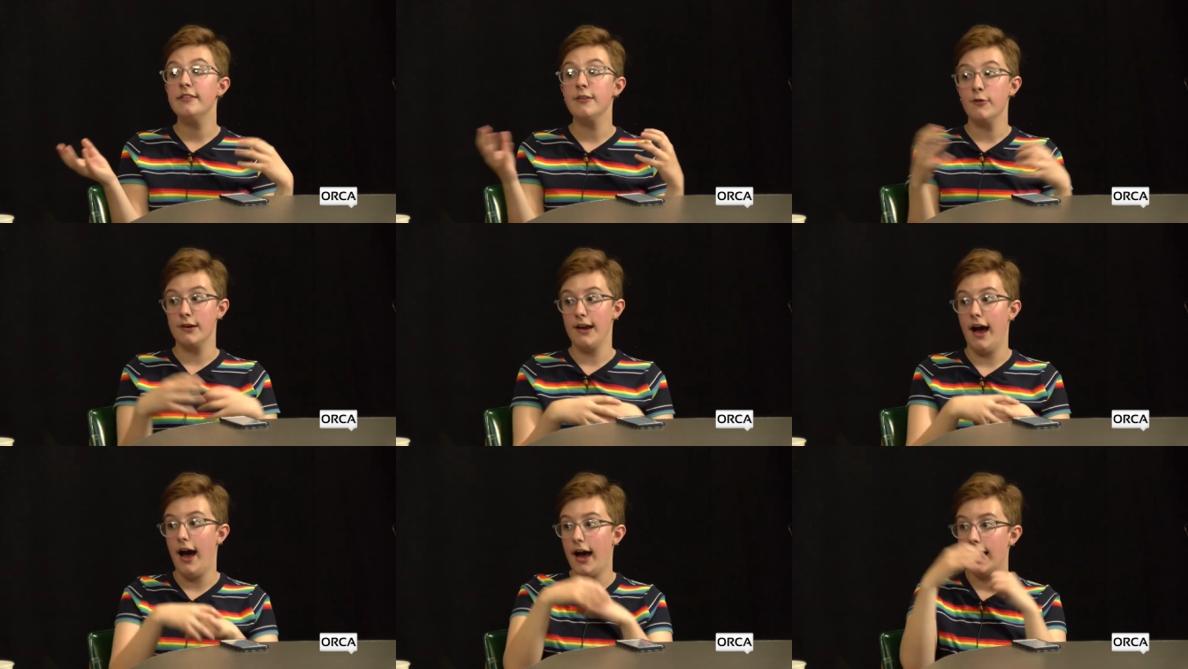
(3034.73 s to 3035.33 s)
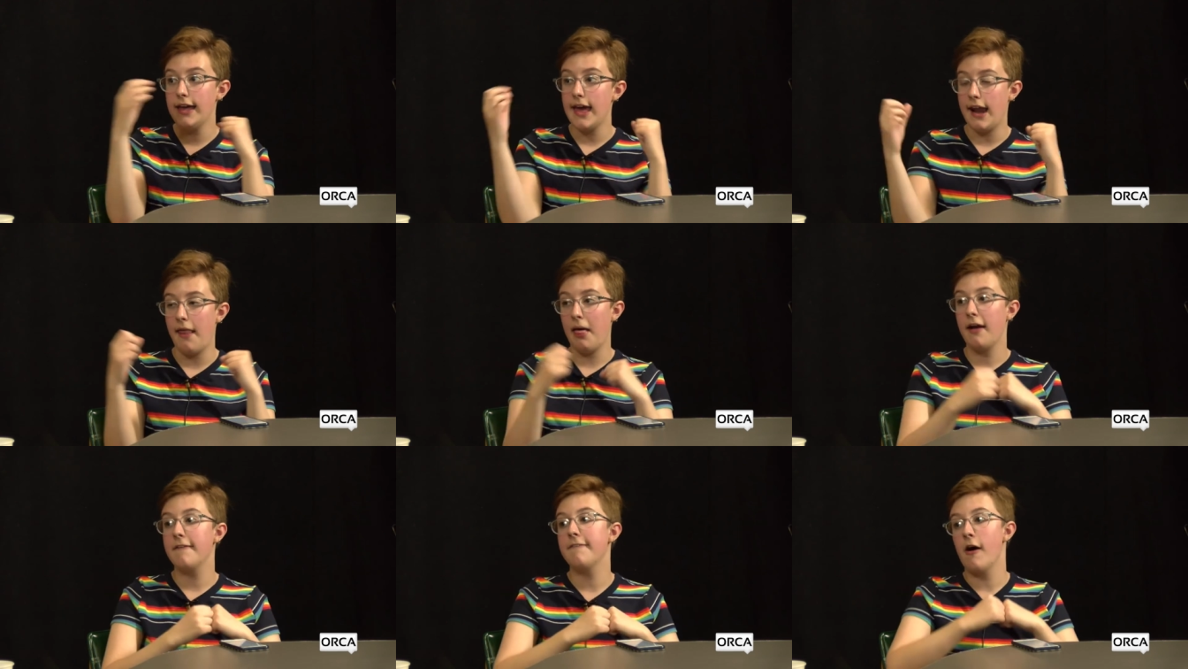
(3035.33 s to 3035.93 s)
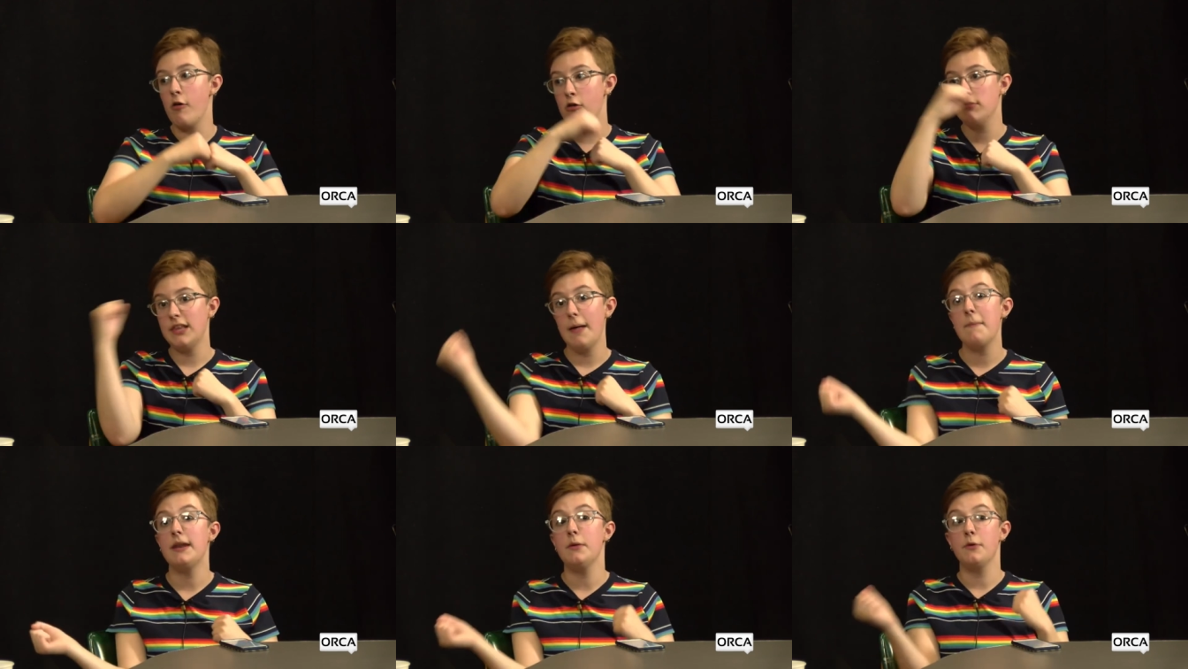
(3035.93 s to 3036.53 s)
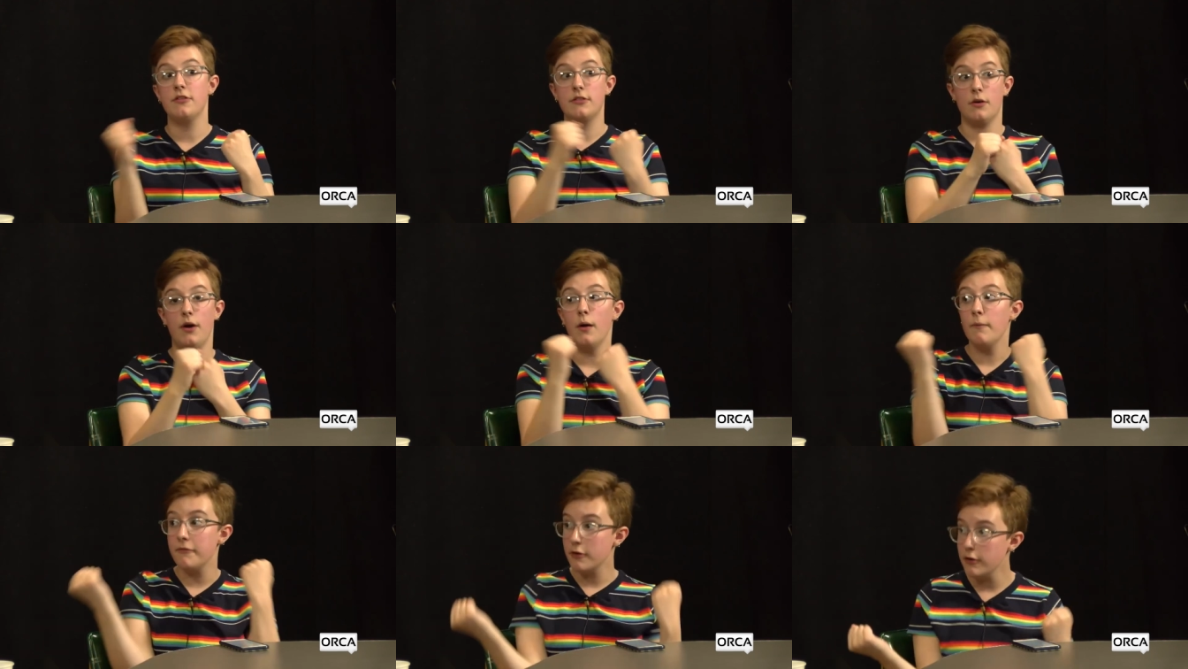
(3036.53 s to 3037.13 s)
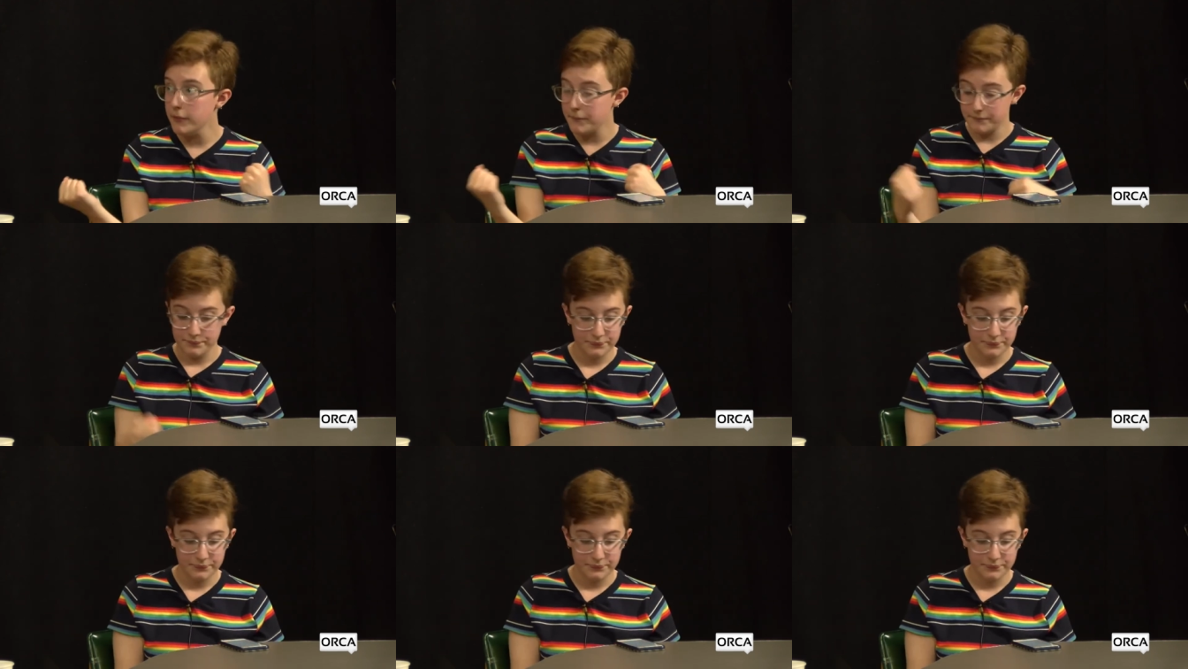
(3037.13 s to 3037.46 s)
so did I, and I like followed them, and it was so helpful.